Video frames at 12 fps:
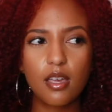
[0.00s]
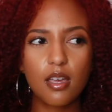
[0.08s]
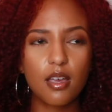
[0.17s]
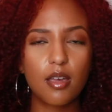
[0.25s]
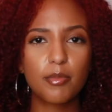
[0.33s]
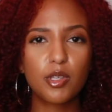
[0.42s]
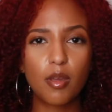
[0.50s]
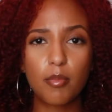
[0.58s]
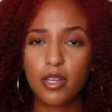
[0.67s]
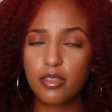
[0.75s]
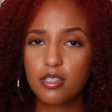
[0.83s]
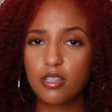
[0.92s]
I
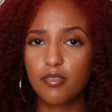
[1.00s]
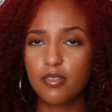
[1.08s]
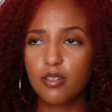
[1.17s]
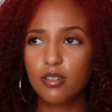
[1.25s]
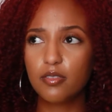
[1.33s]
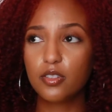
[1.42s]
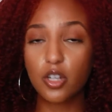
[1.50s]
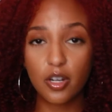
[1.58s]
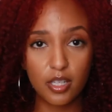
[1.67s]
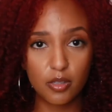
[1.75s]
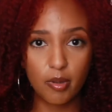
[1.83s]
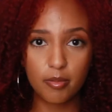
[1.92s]
bought this off of
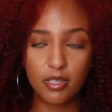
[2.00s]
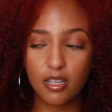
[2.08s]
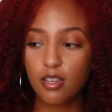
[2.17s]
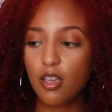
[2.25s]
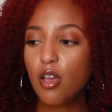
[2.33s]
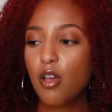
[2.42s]
Target's website